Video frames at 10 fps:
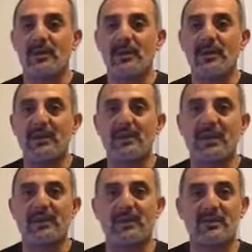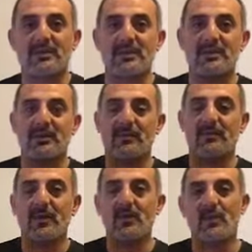beats that consist of
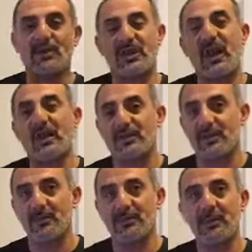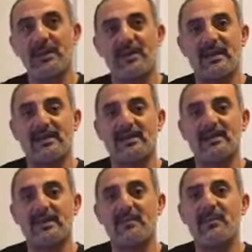the Moshahat rhythm
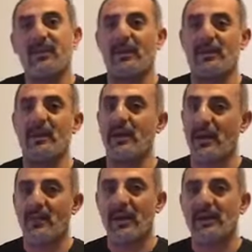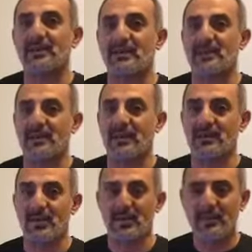system in the Arabic classical singing
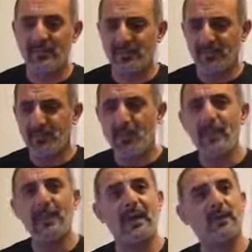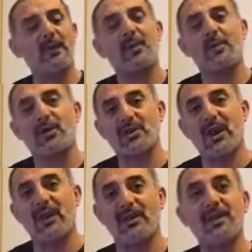genre. And within the
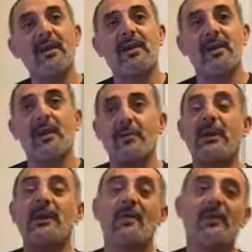Moshahat, there are many of